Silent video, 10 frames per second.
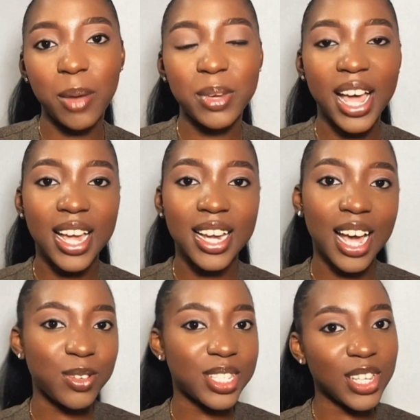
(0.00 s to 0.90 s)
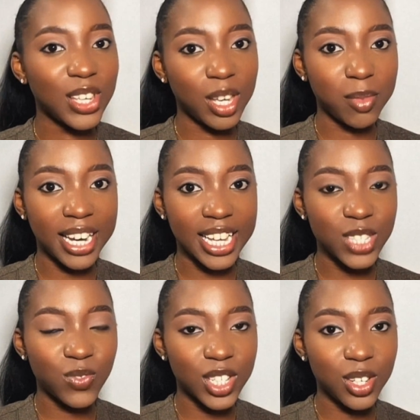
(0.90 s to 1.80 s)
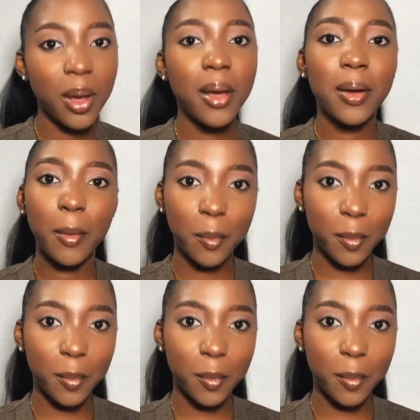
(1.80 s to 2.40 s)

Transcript: and I will see you in my next video. Bye